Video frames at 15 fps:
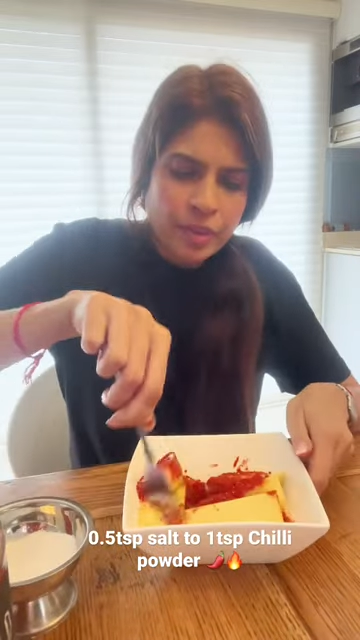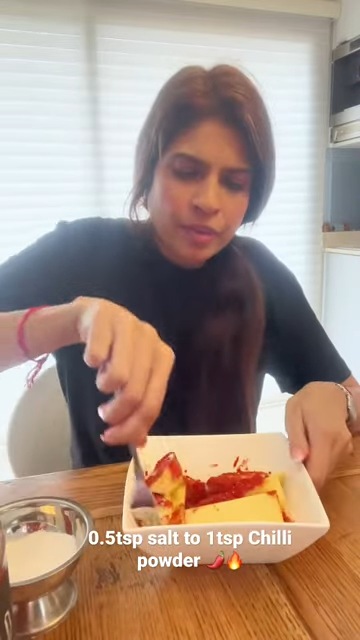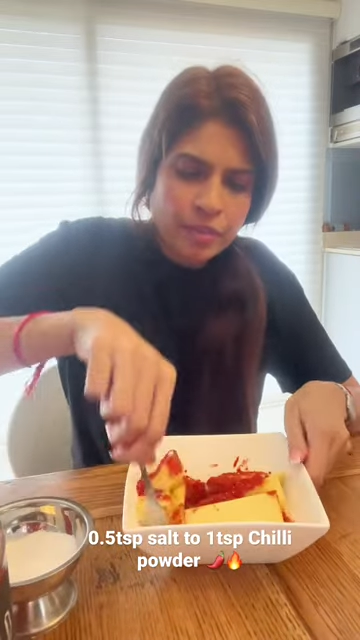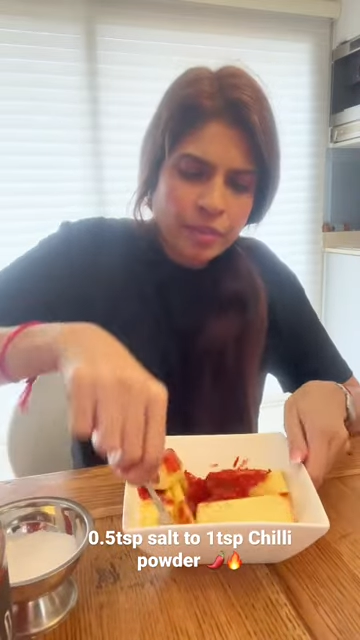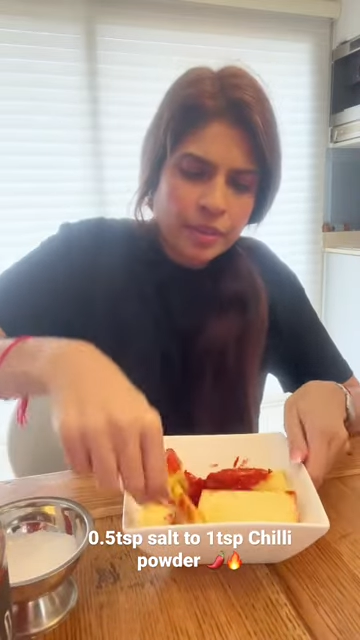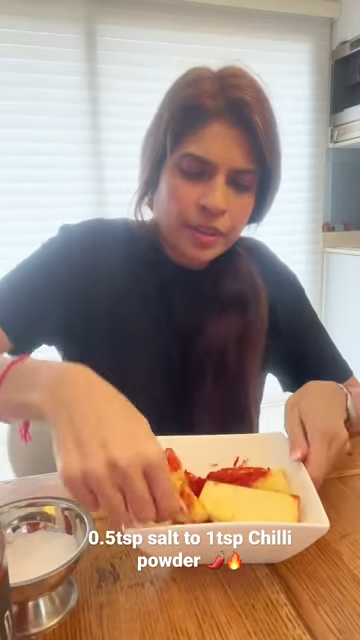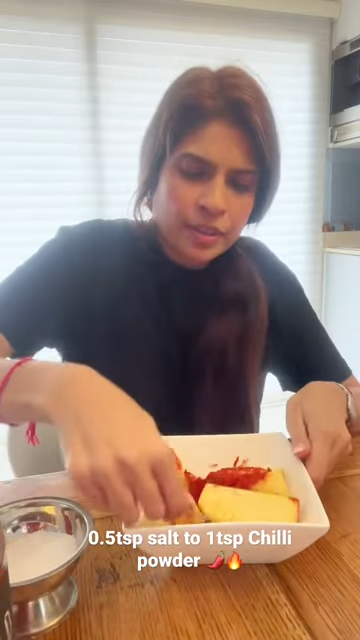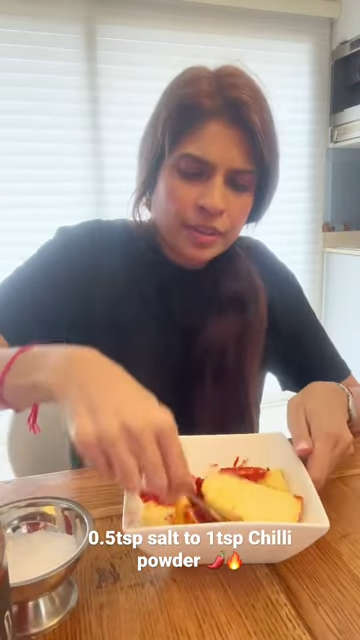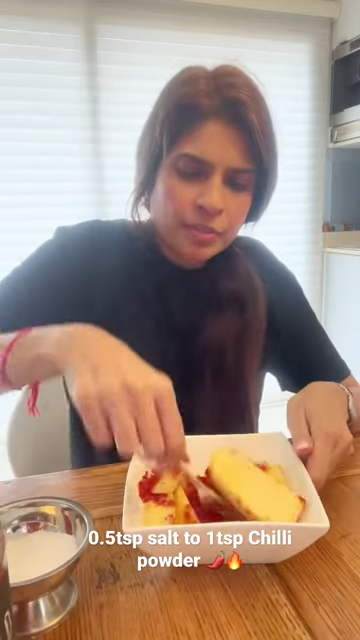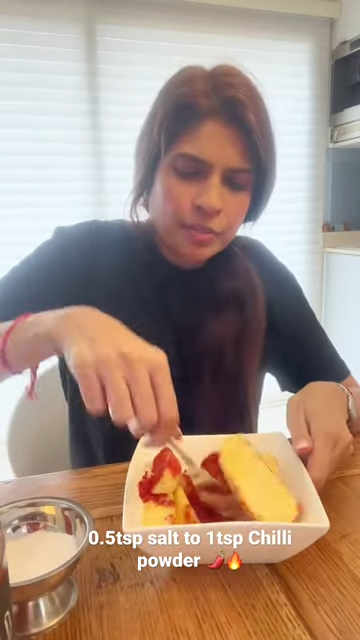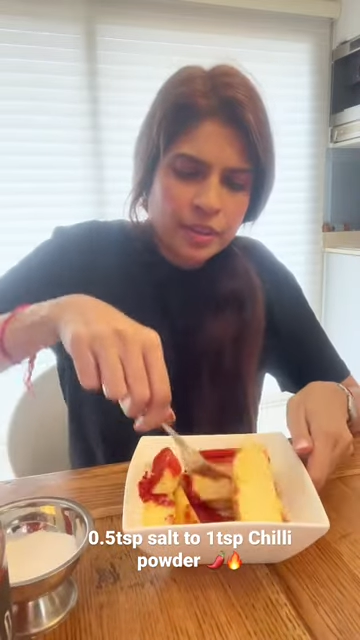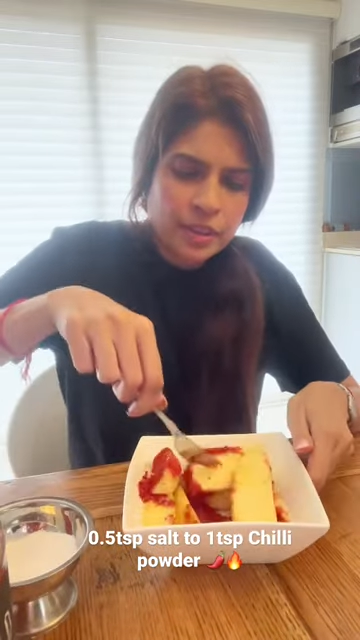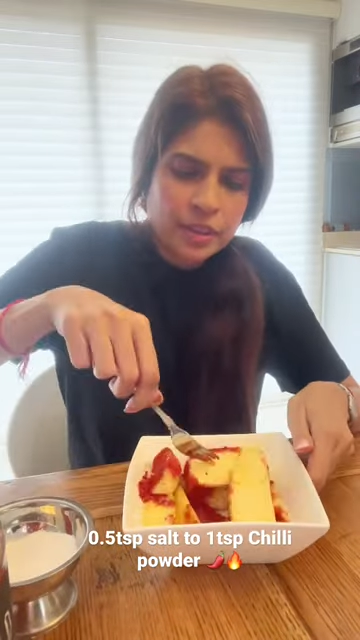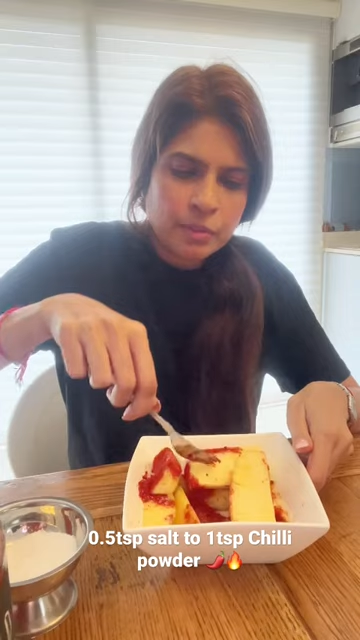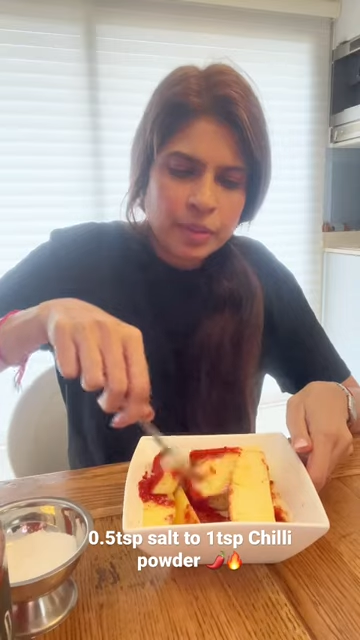Mix,
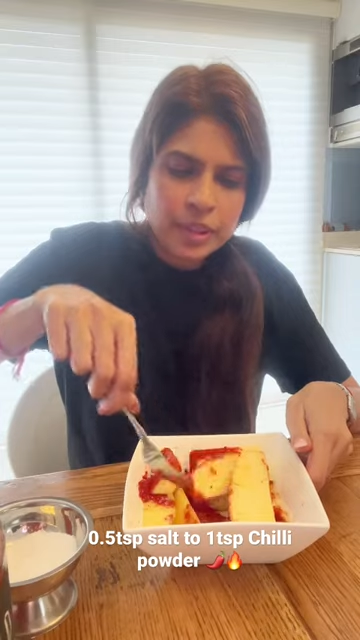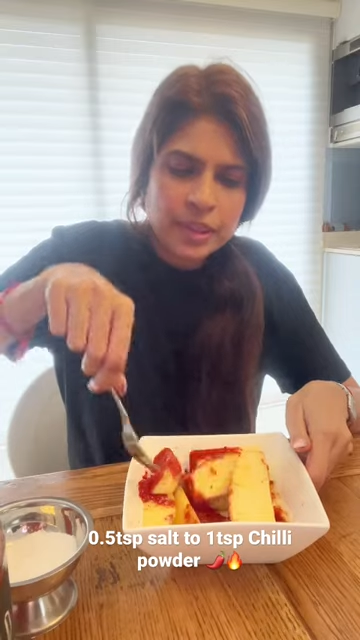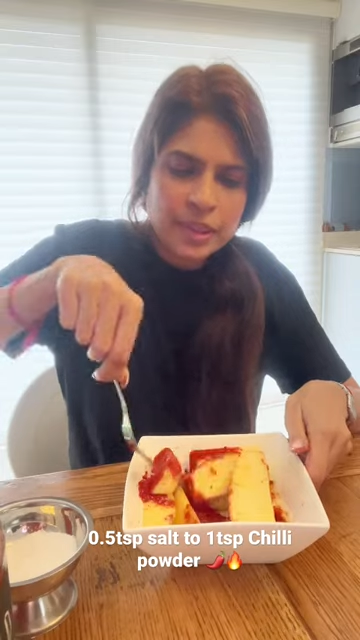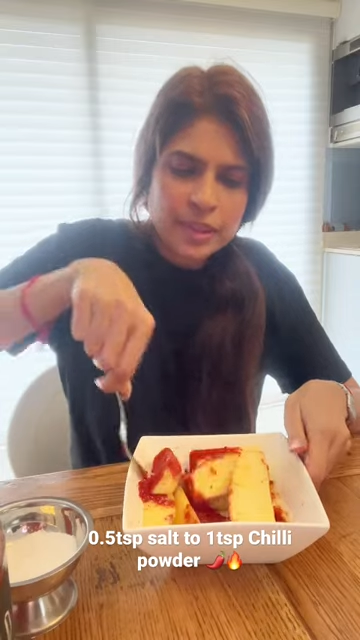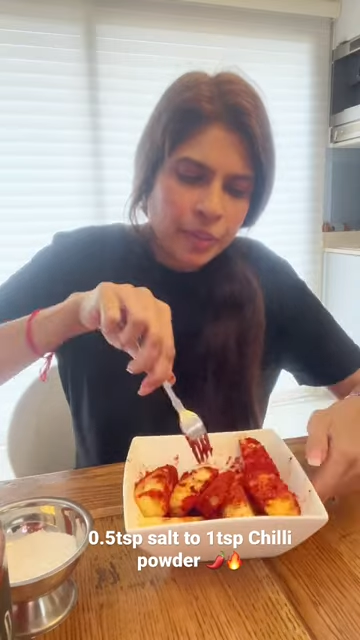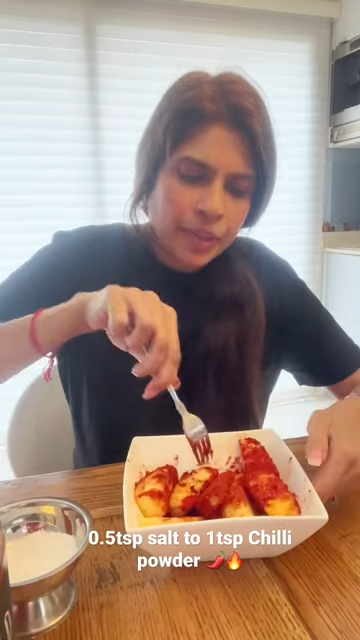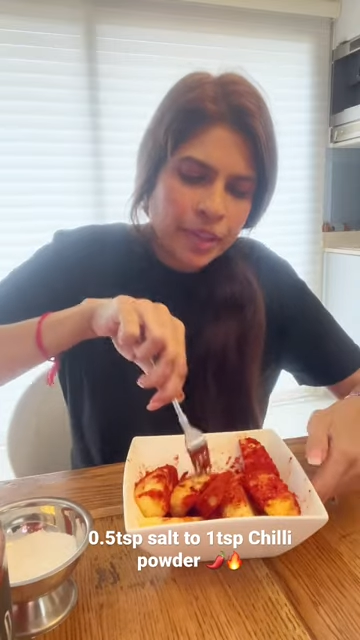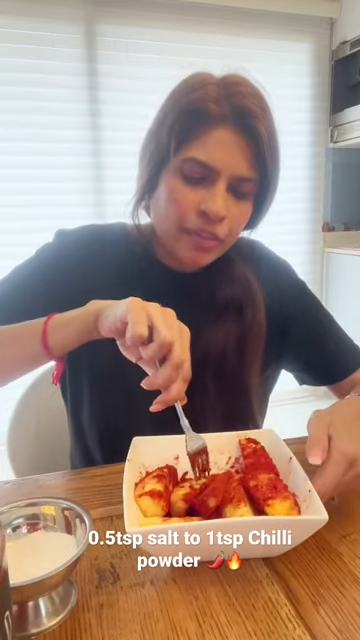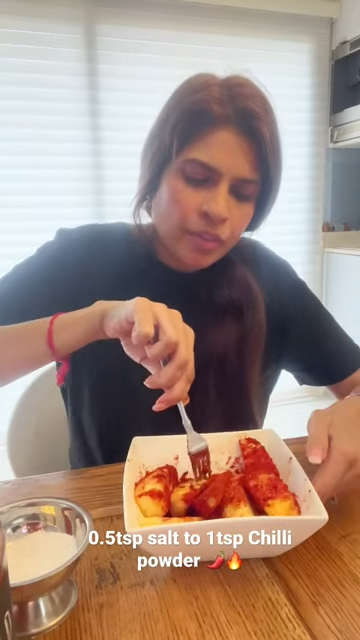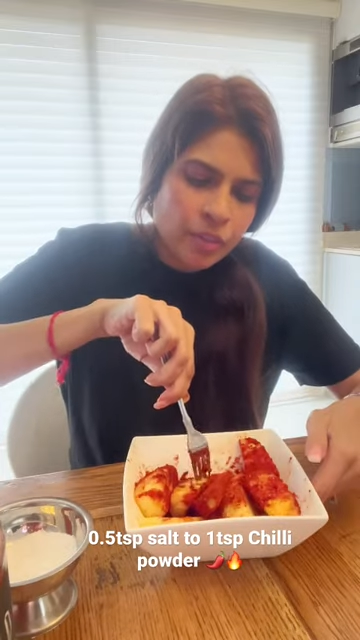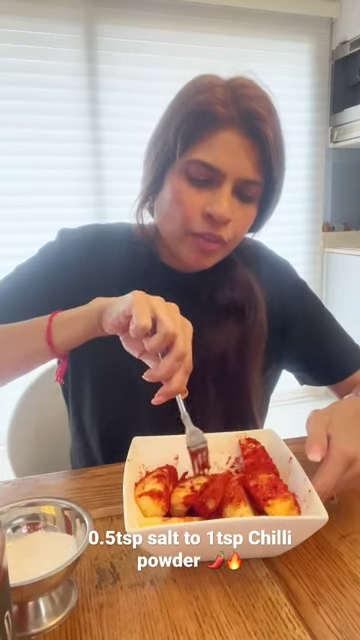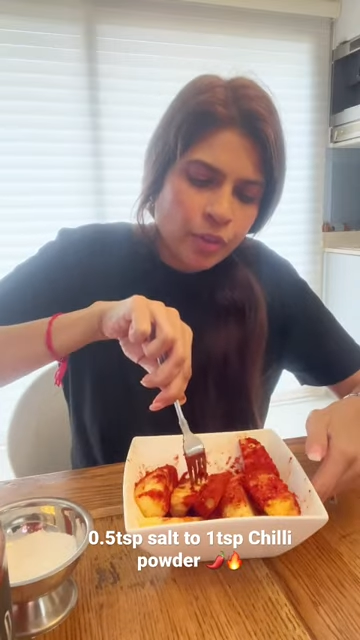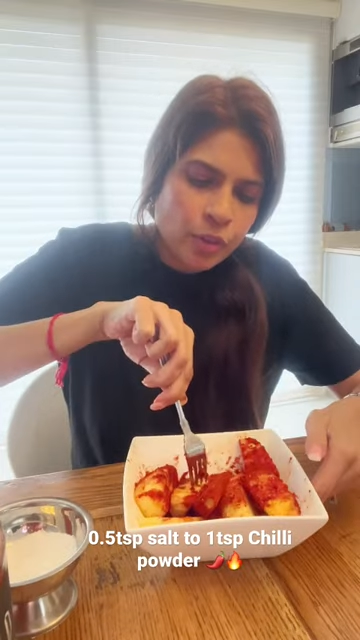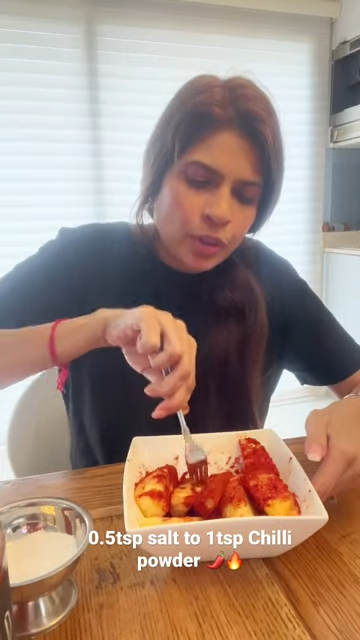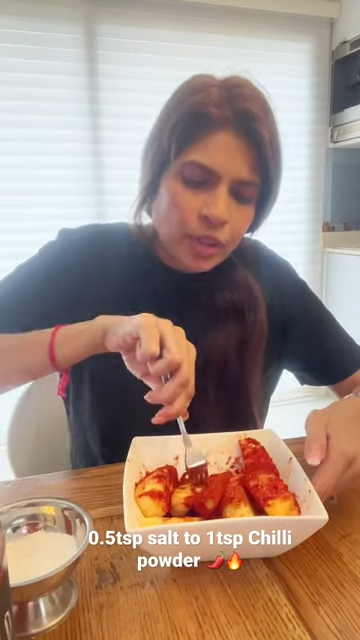mix, mix. And even
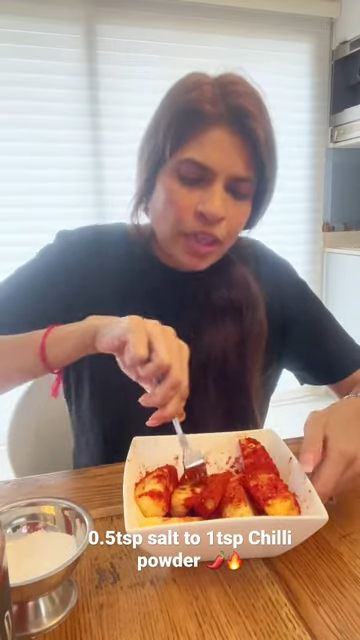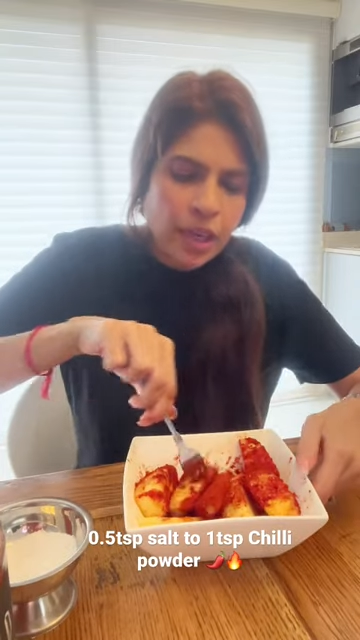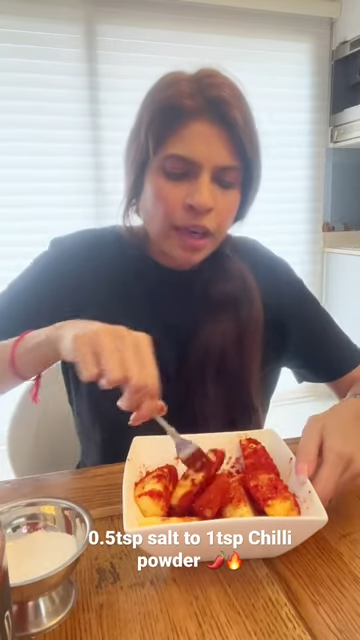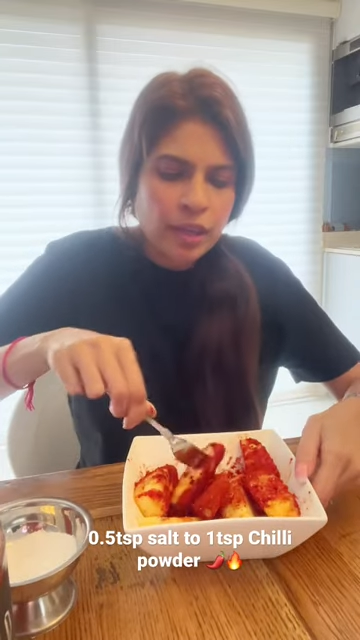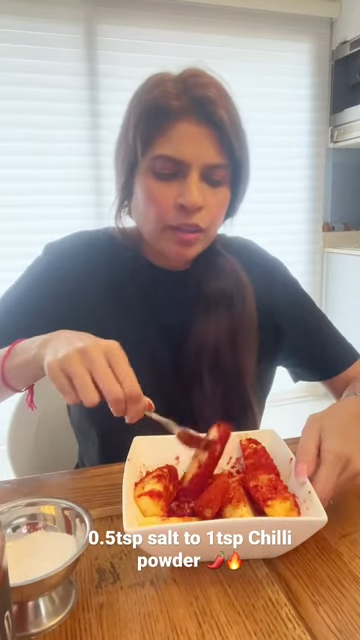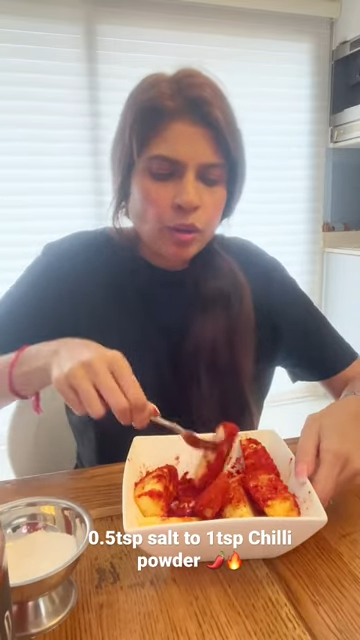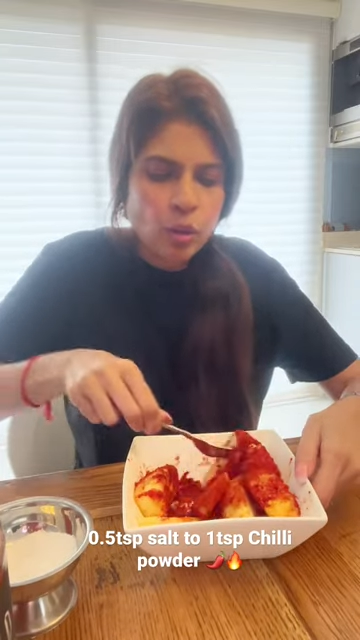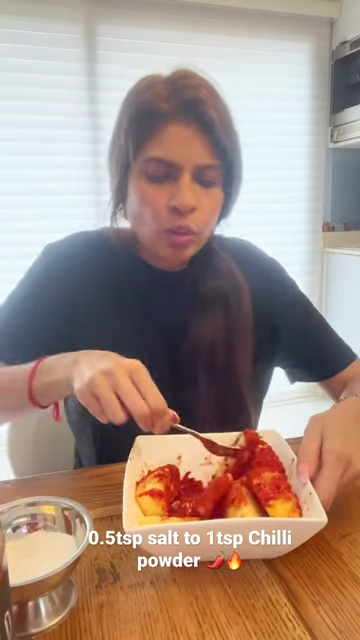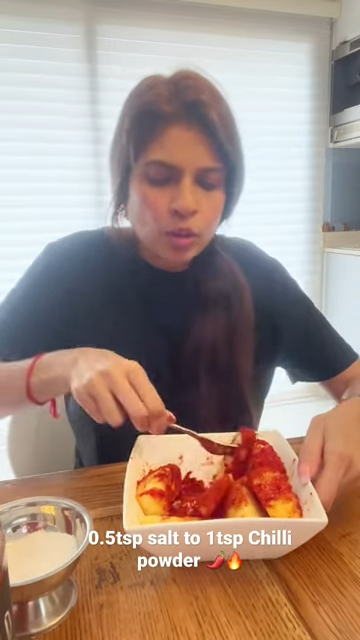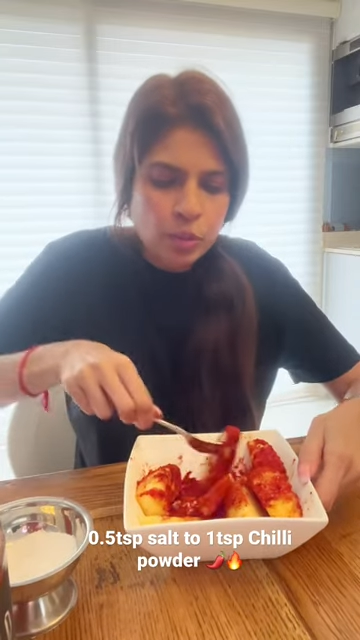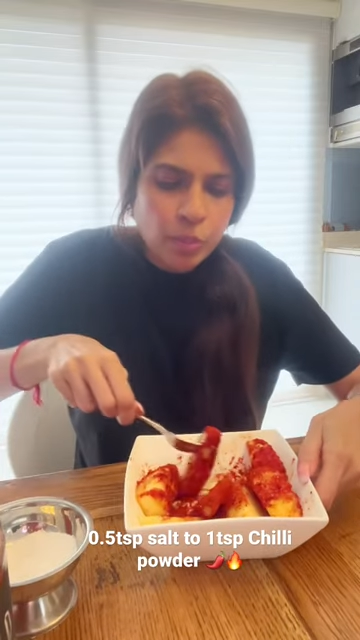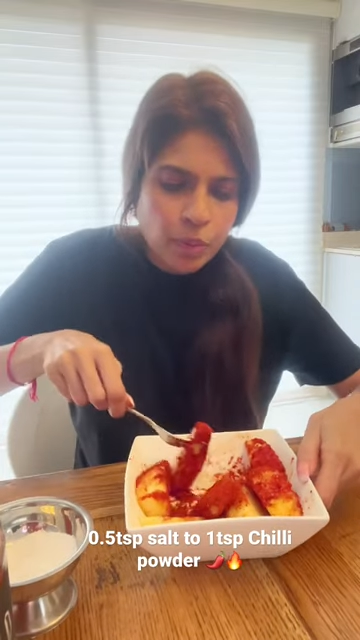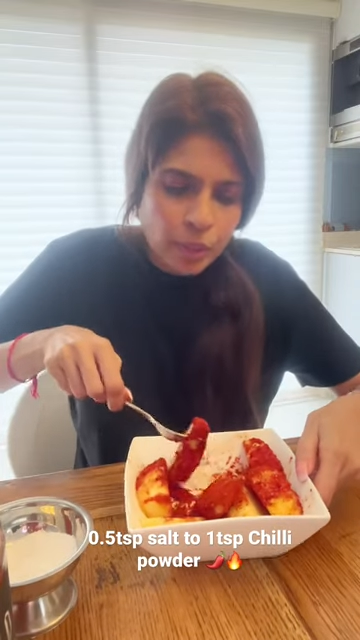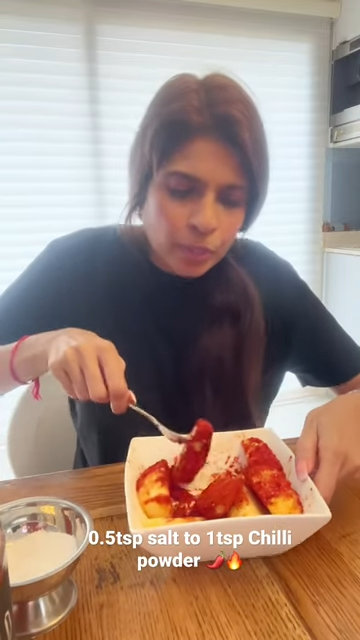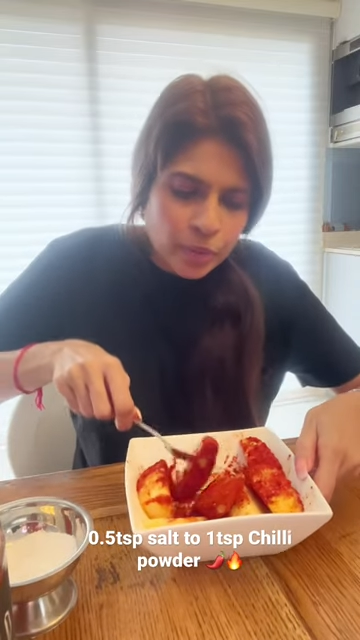if you can't coat it
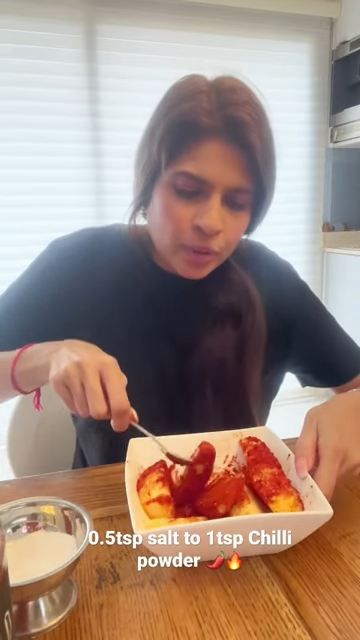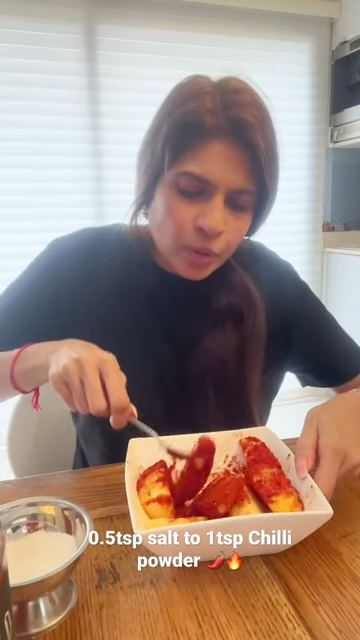properly,